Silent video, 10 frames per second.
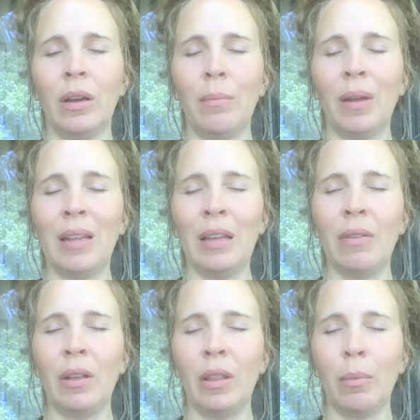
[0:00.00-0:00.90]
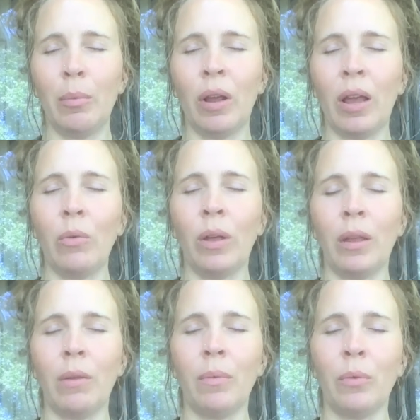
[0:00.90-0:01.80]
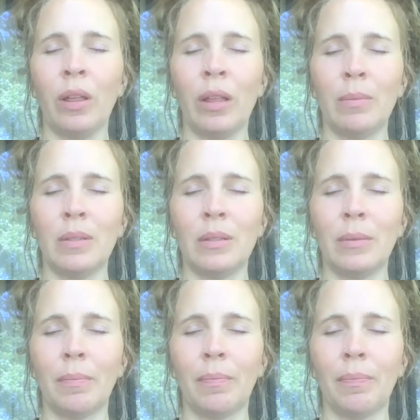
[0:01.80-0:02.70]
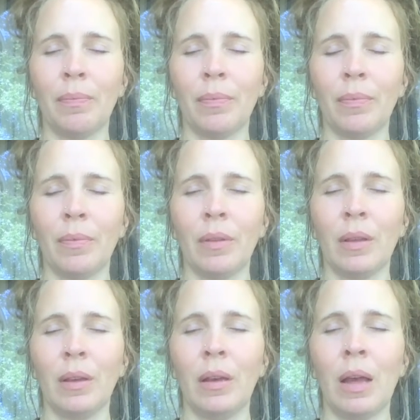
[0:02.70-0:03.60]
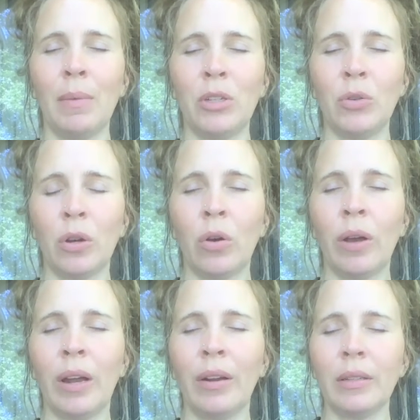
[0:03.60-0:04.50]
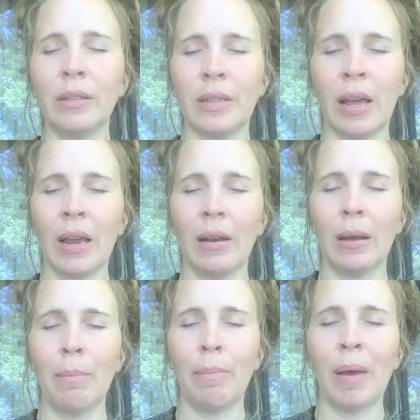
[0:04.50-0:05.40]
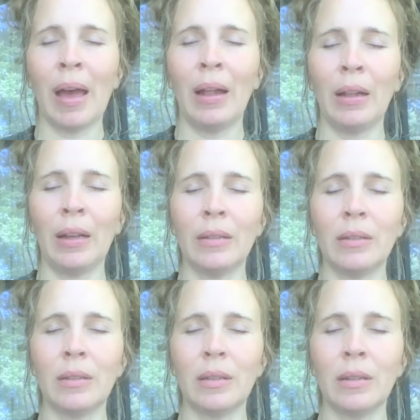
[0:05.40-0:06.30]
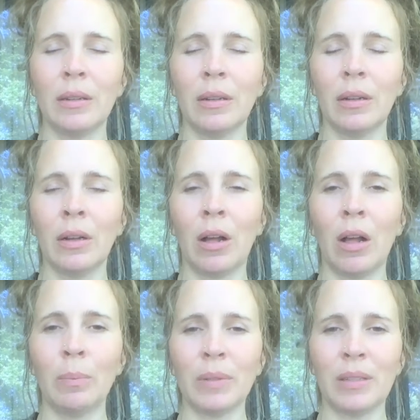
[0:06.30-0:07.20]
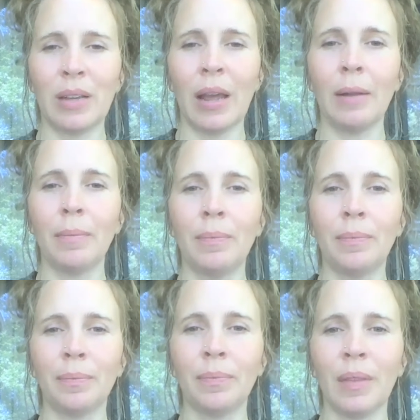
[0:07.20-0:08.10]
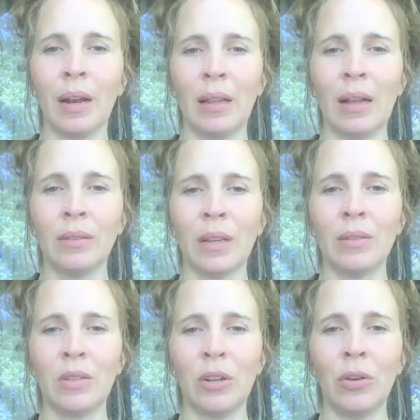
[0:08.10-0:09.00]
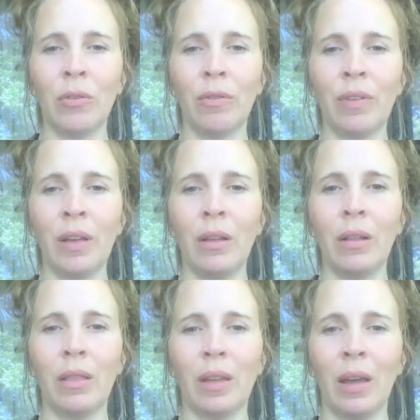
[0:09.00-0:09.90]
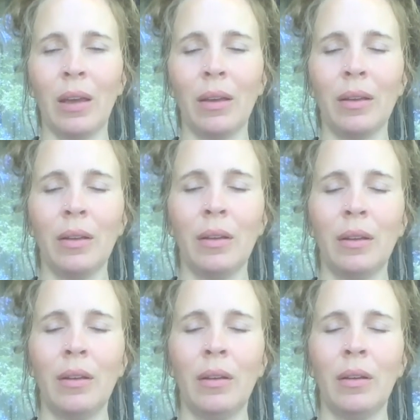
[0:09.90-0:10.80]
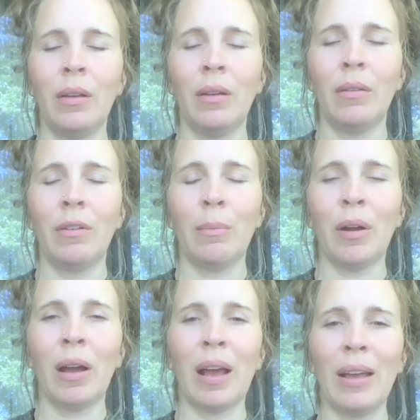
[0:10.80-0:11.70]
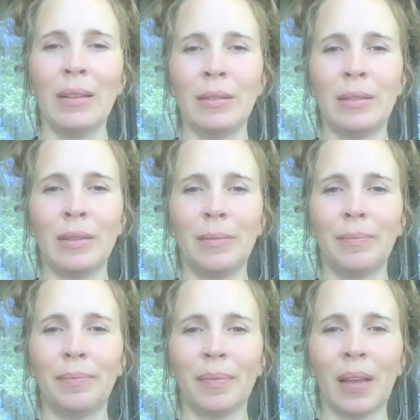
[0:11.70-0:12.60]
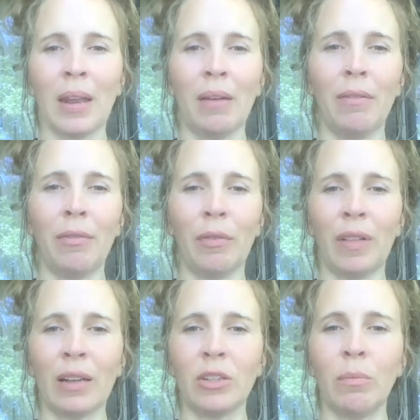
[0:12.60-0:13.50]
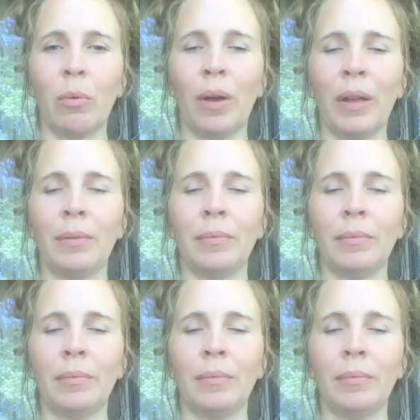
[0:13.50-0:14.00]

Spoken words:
but even the brain rhythms come into a coherent state, a balanced, calm state that allows us to feel, think from our highest kind of reflection point.